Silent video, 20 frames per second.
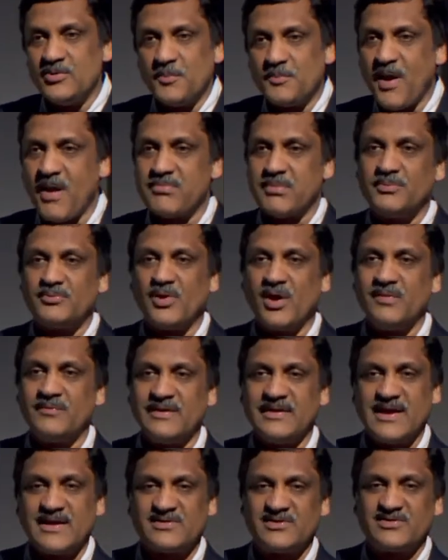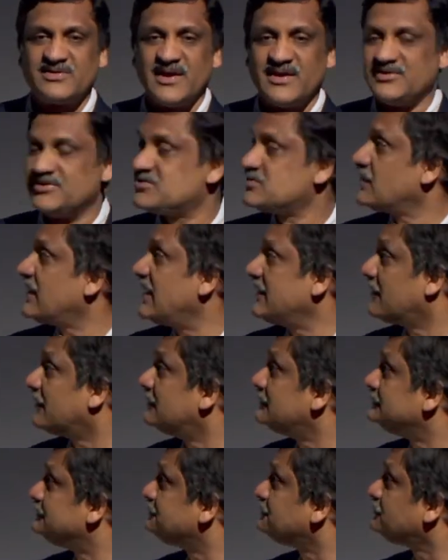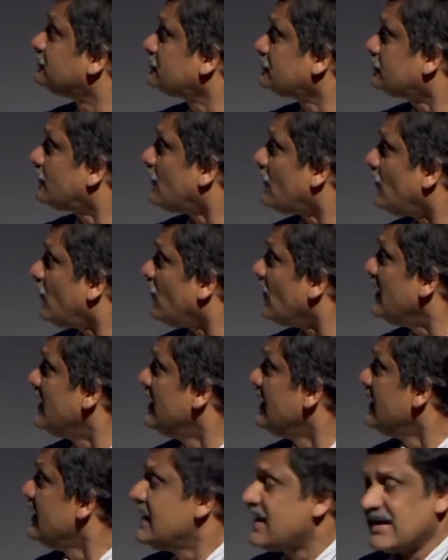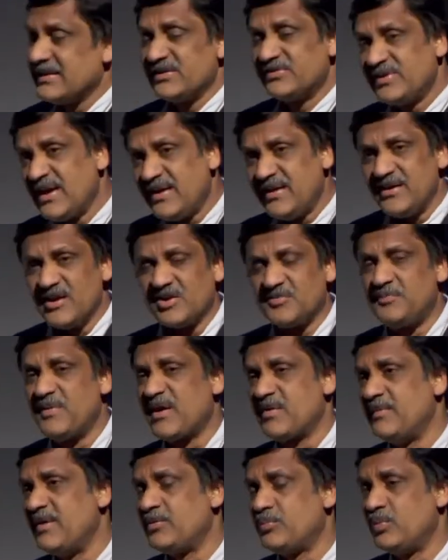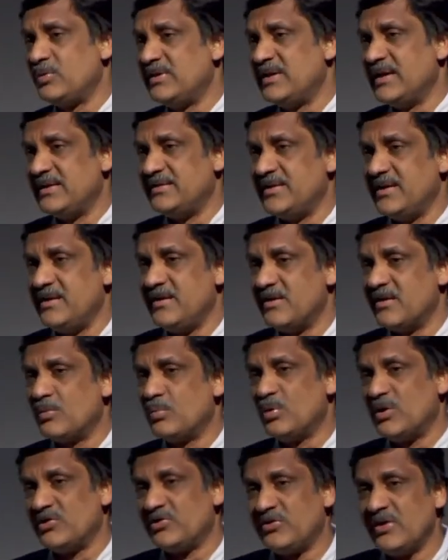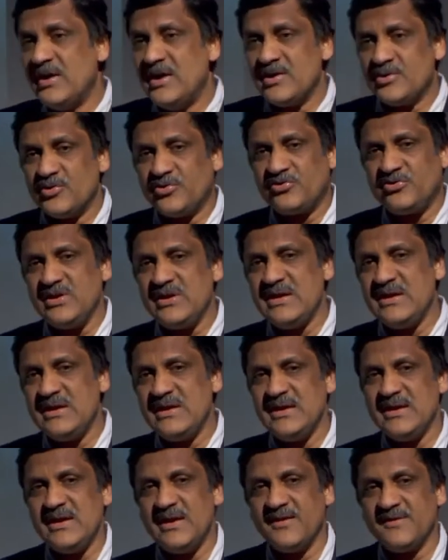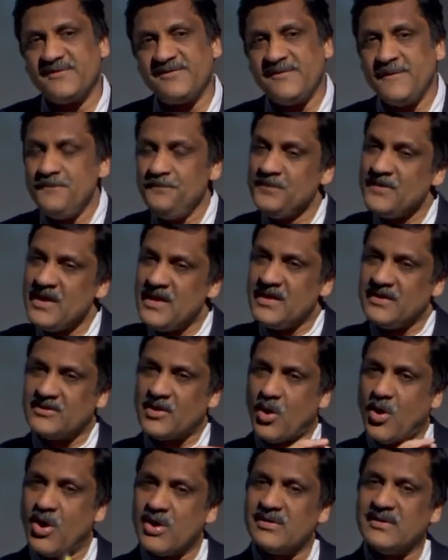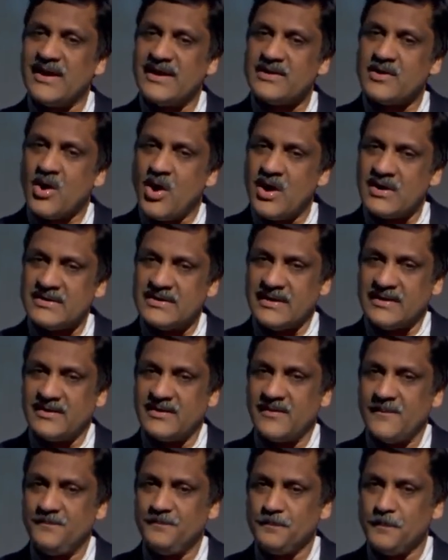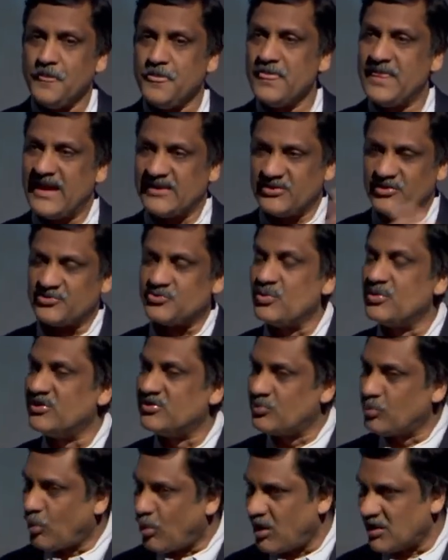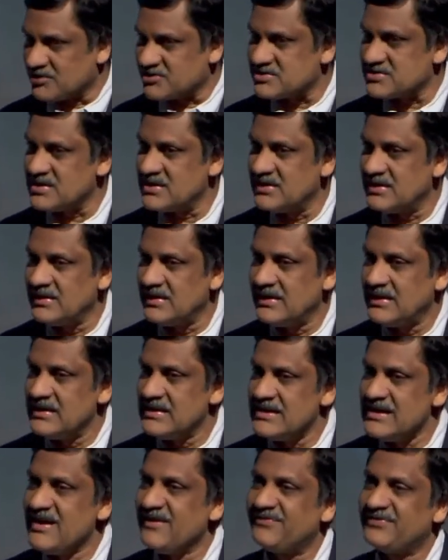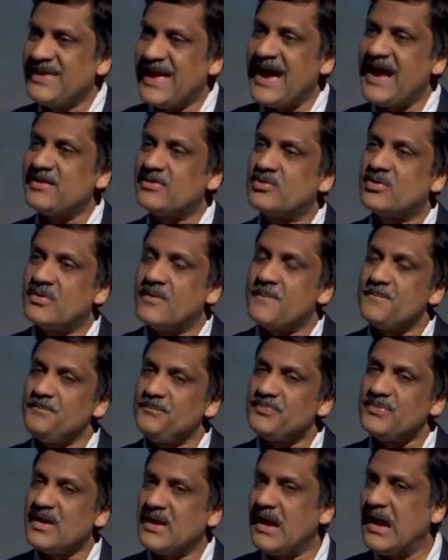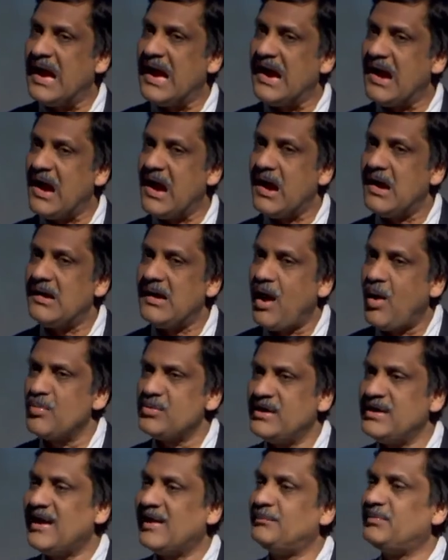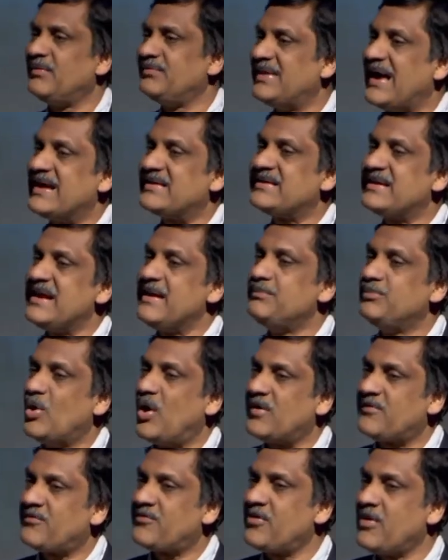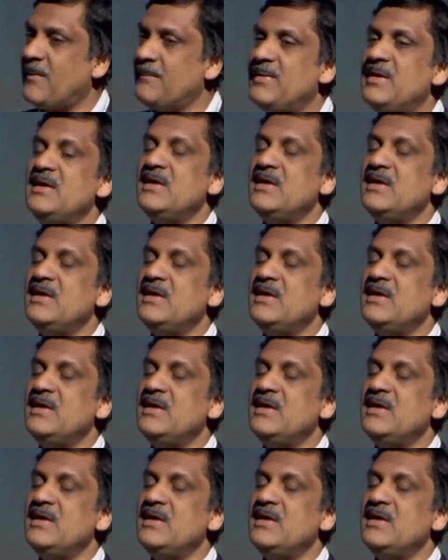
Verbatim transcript: do problem-solving exercises together. And the second experiment they did here was to see if the online content that the students watched, if that, how would it help if that came not from